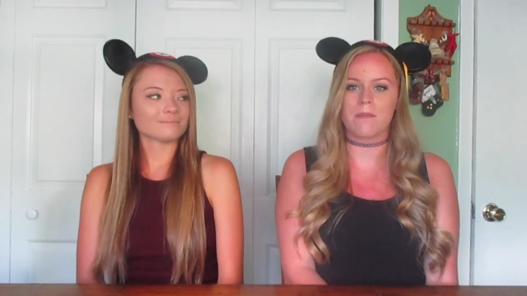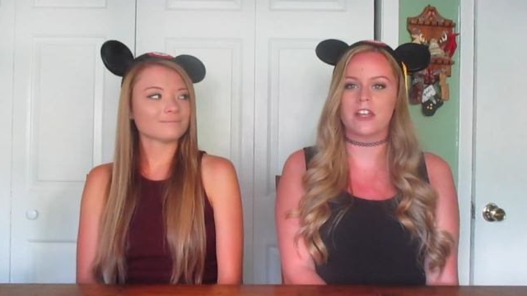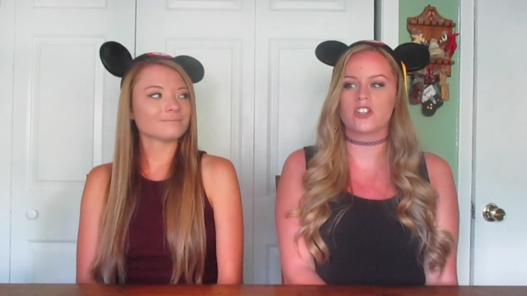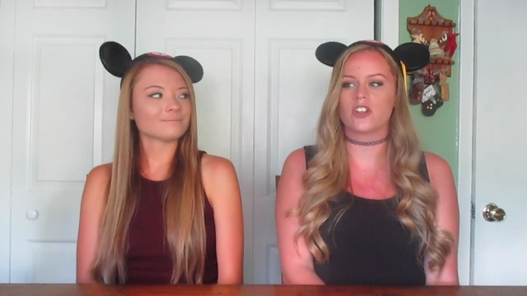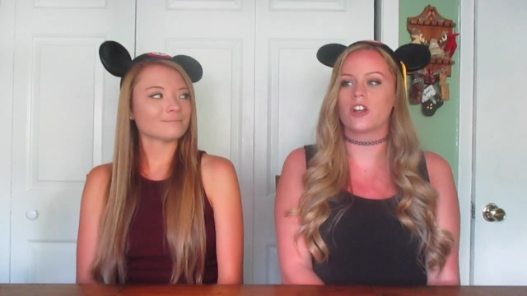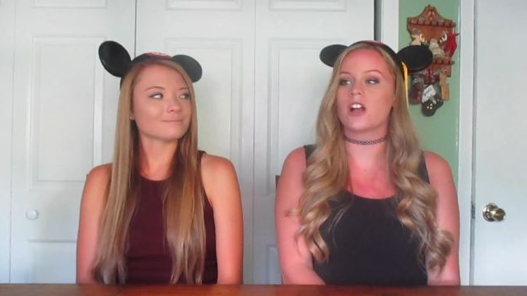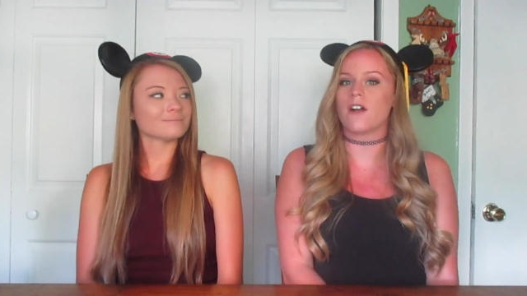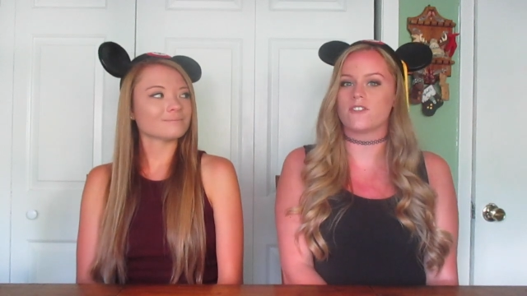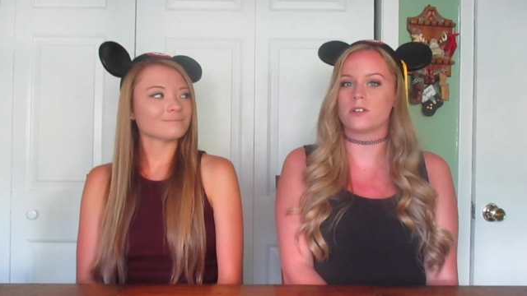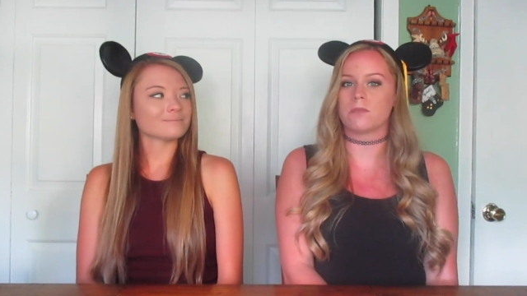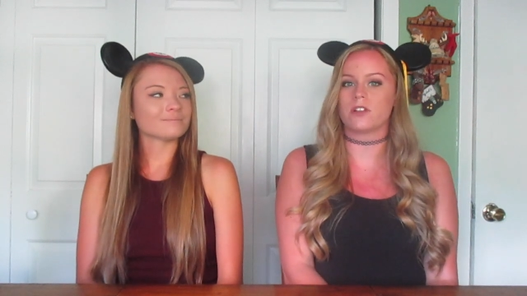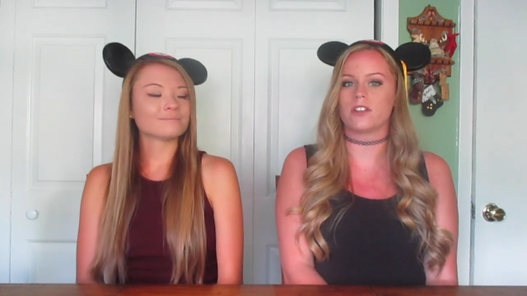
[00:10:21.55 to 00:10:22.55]
Speaker 1: Make sure you're
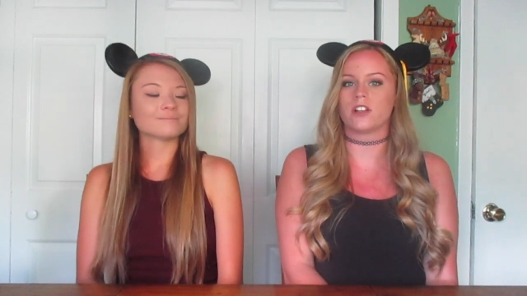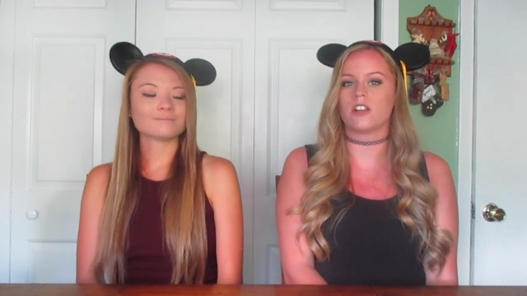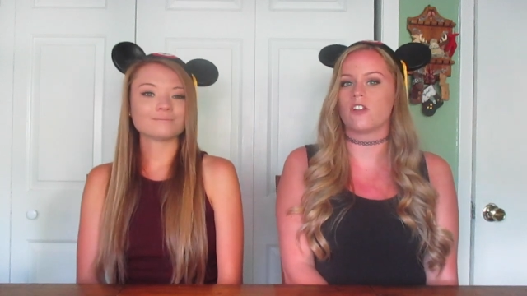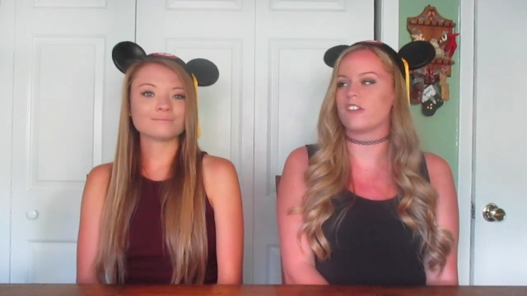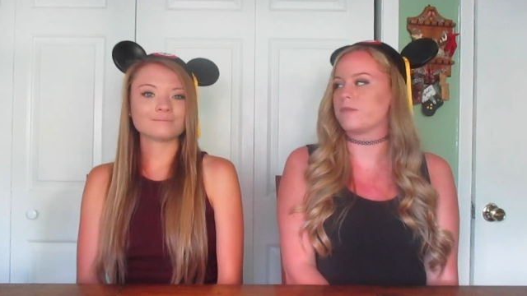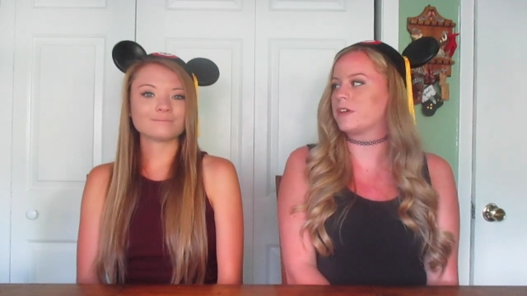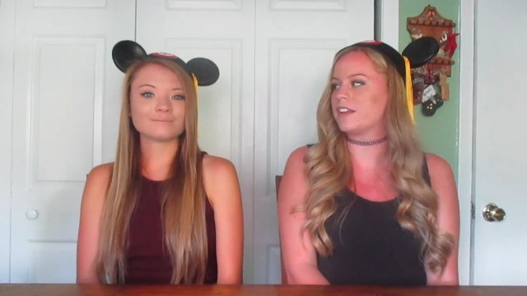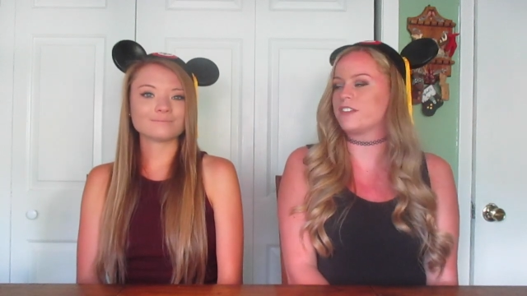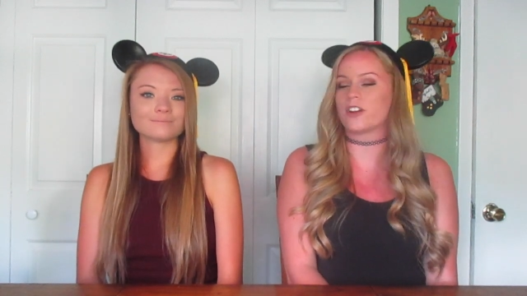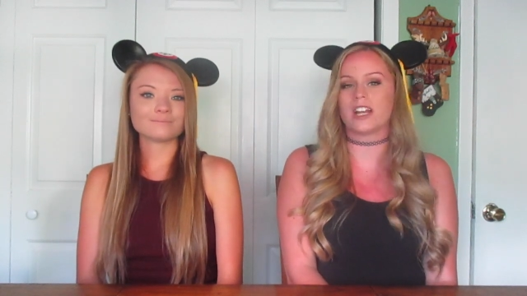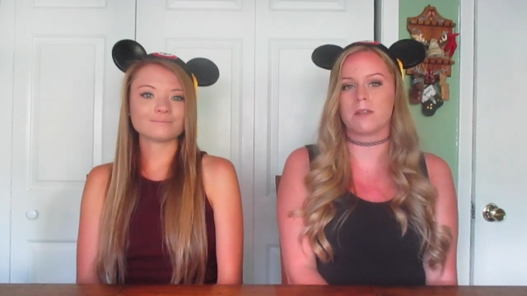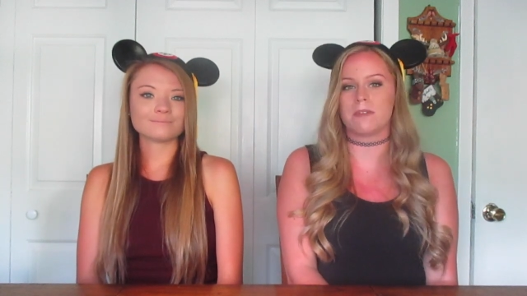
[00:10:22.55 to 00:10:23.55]
comfortable in the clothes, because you're
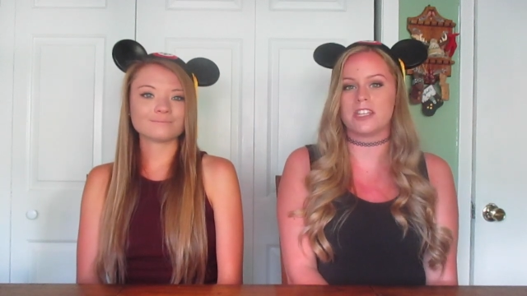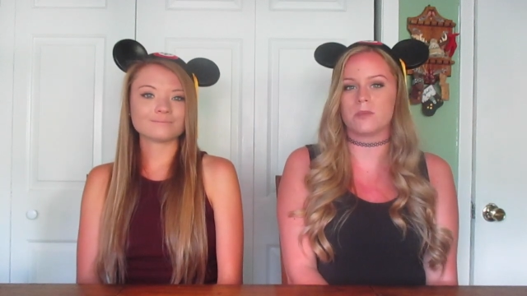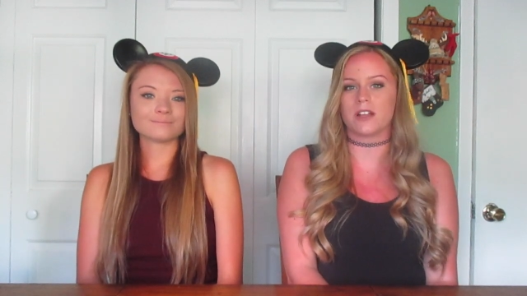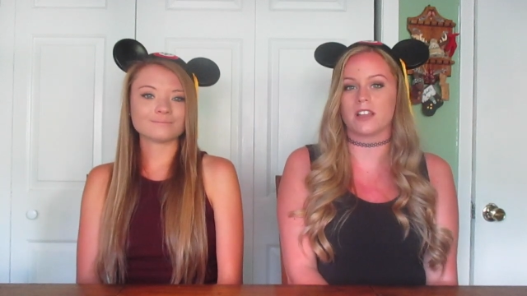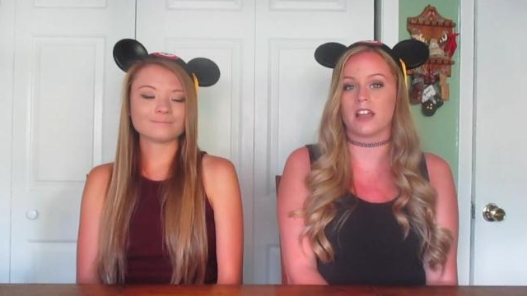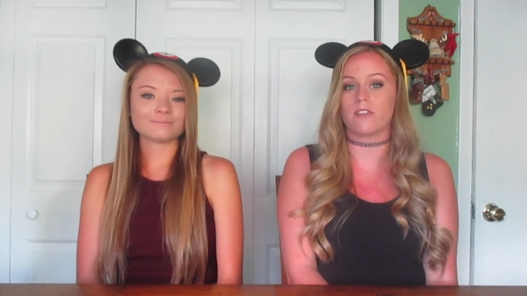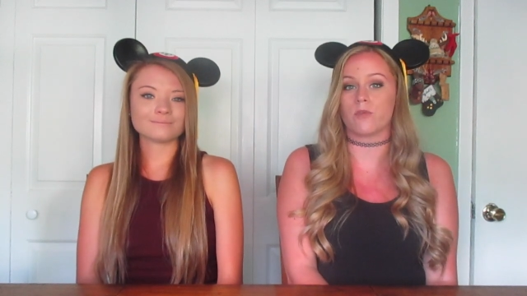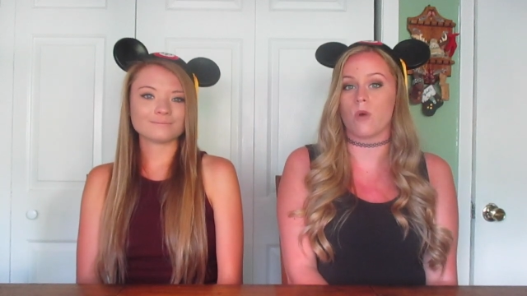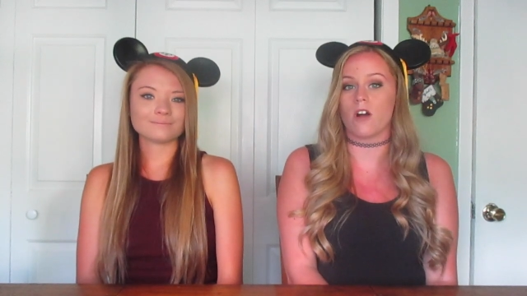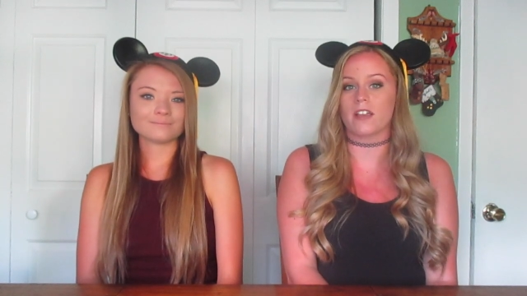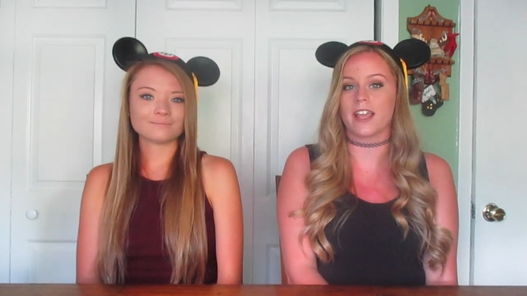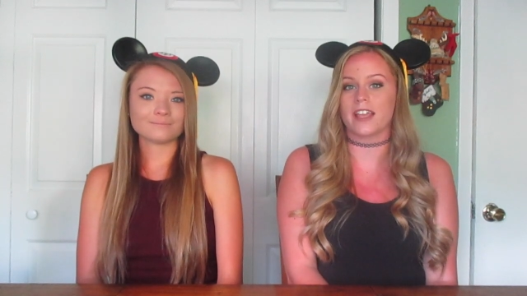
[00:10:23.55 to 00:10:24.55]
going to be doing a lot of
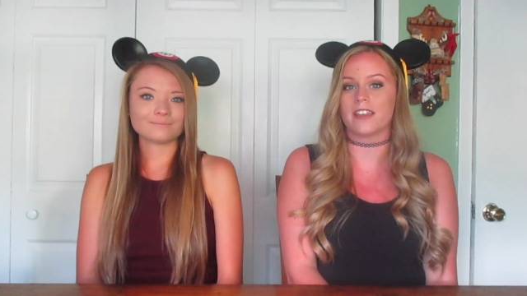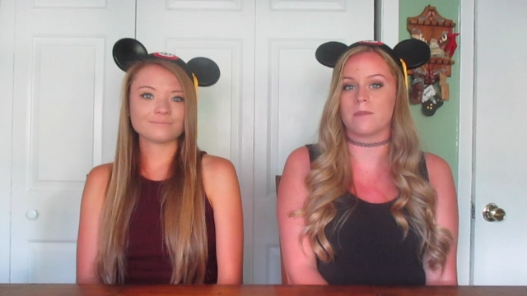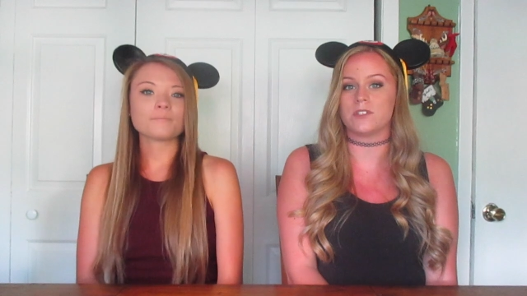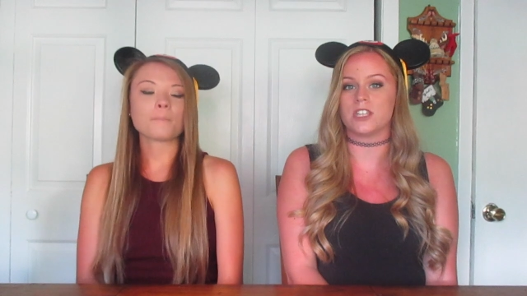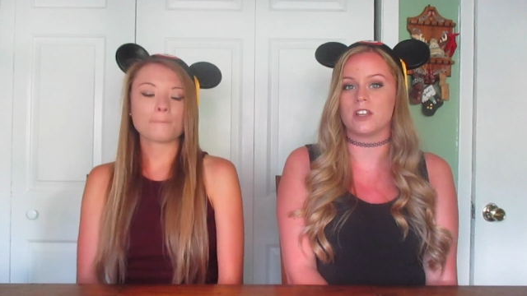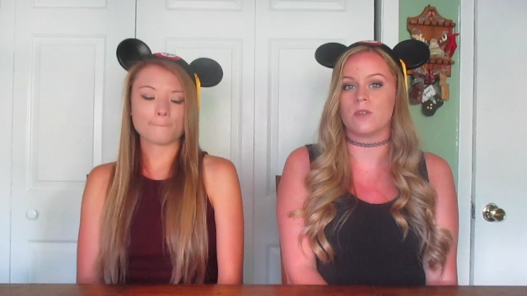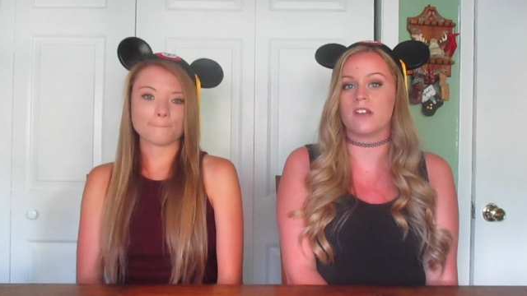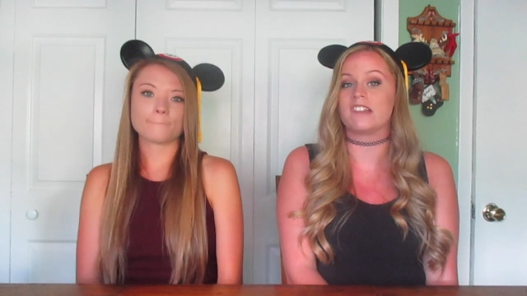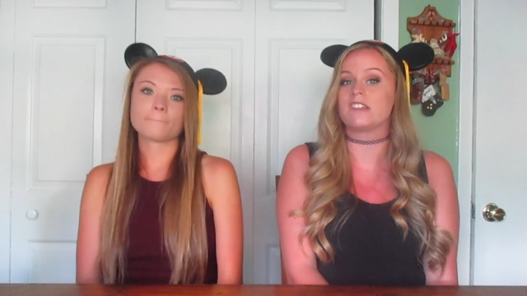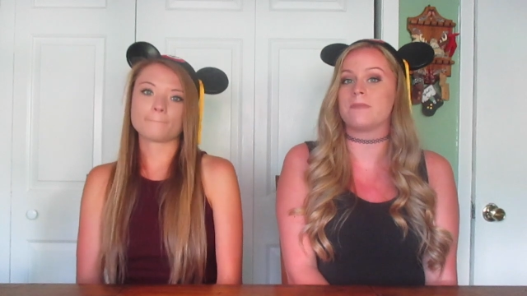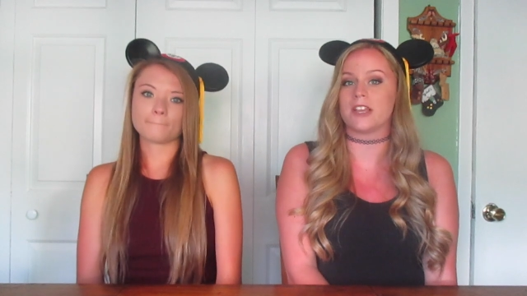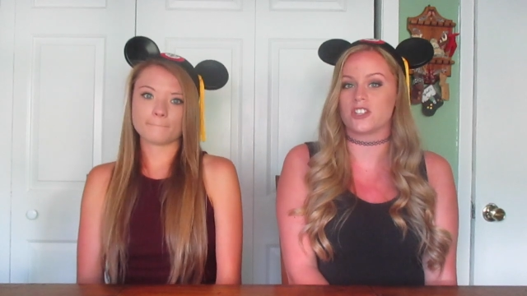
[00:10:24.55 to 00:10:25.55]
walking in them too,
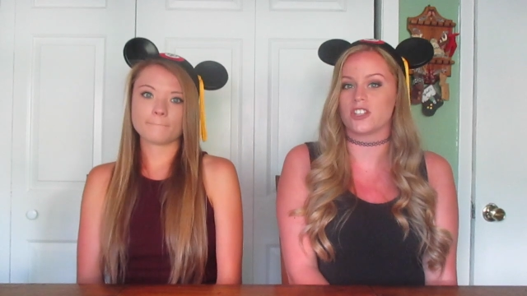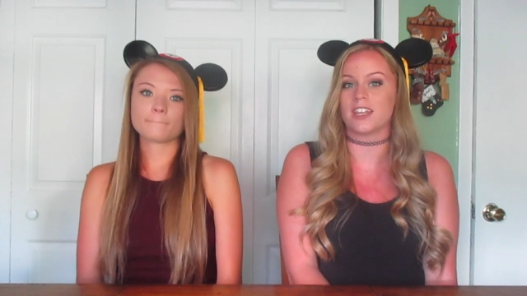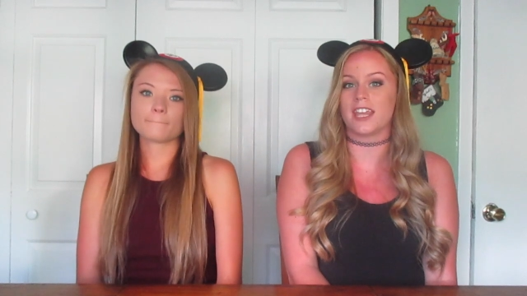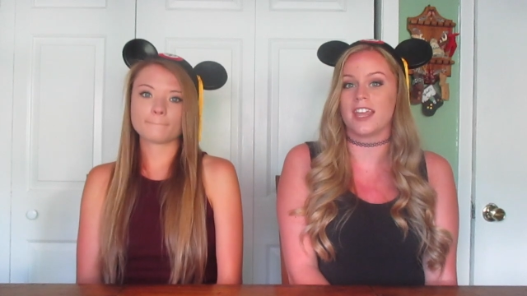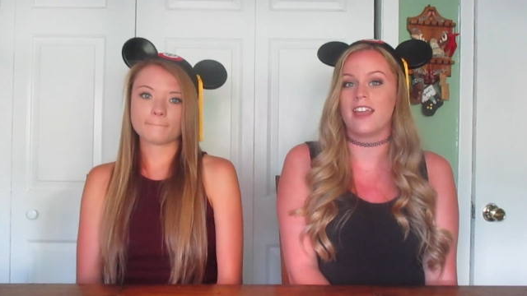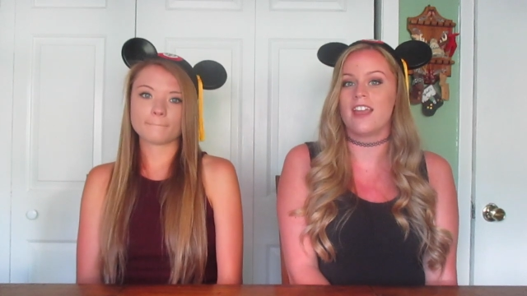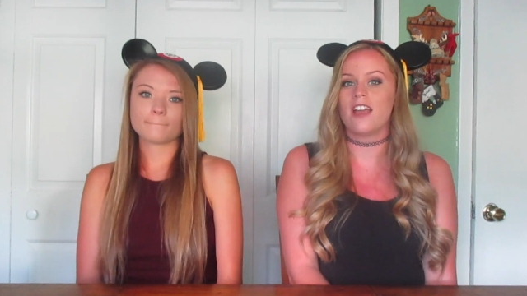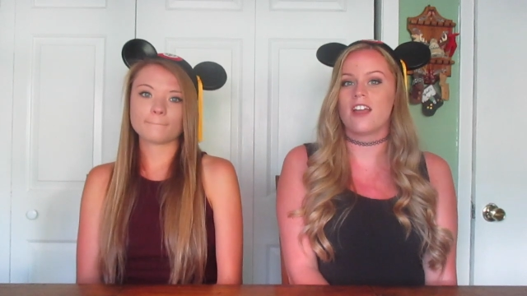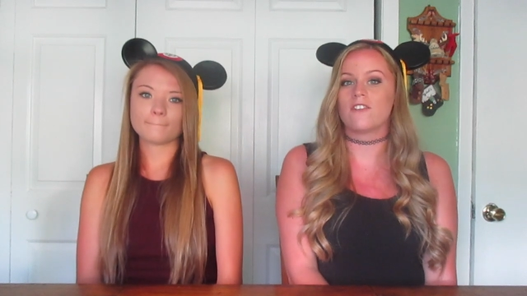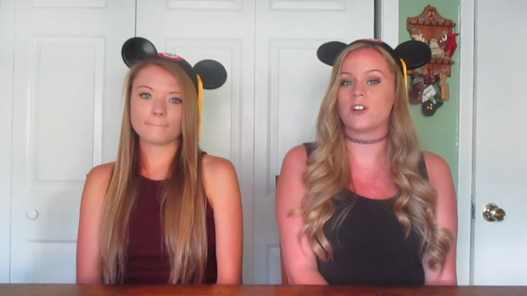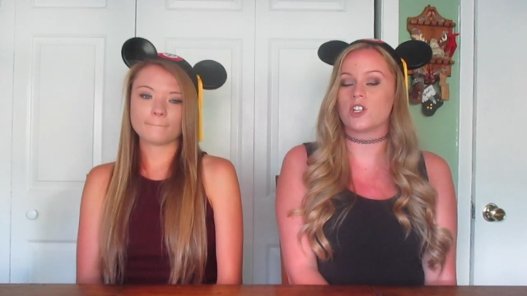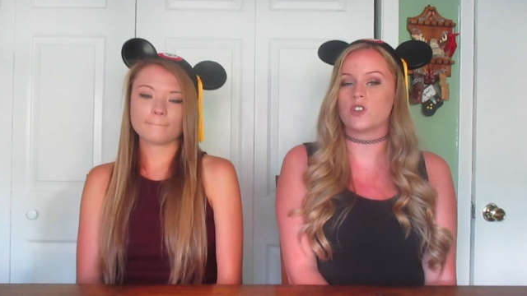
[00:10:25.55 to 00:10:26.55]
especially
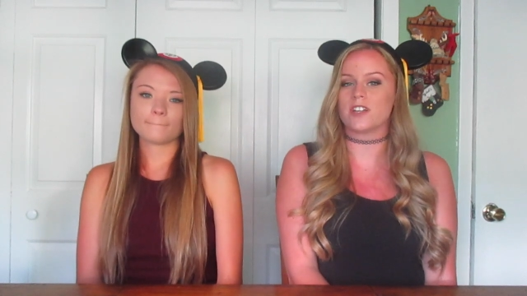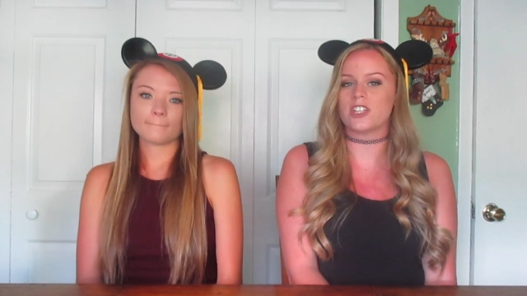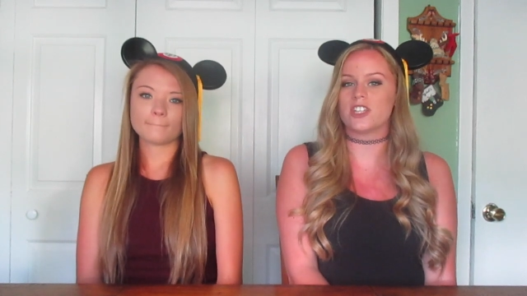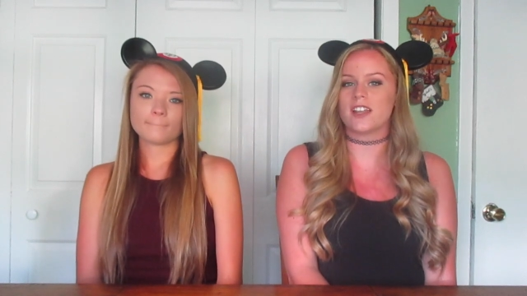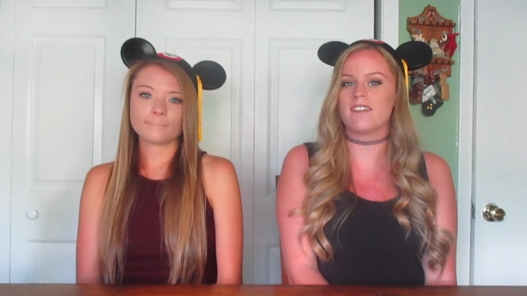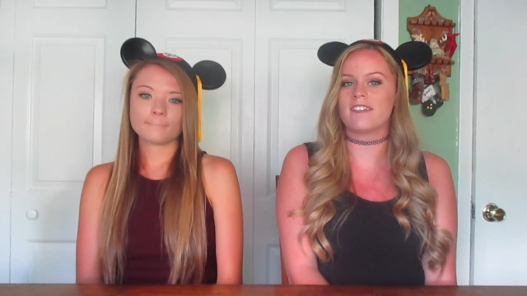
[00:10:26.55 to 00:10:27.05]
for traditions.